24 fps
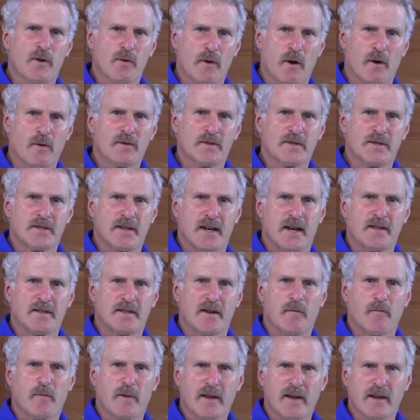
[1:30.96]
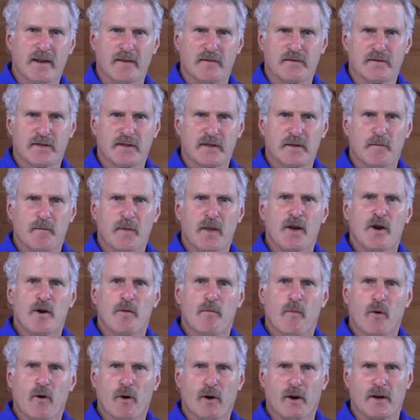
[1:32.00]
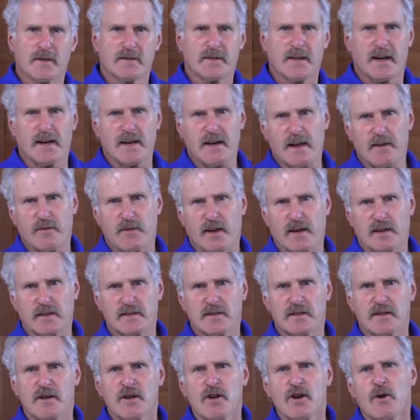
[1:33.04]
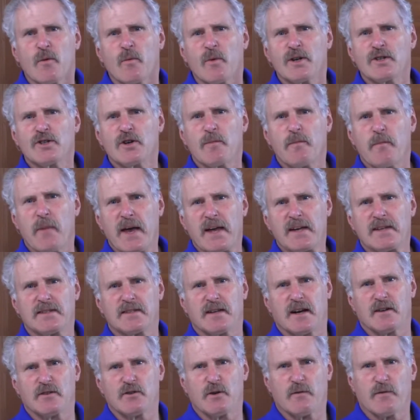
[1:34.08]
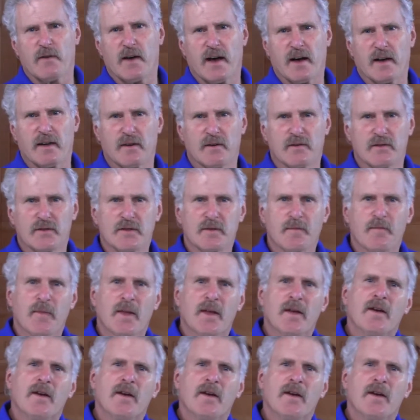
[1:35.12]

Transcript: your own set of beliefs, morals, and ethics, which are based on your values.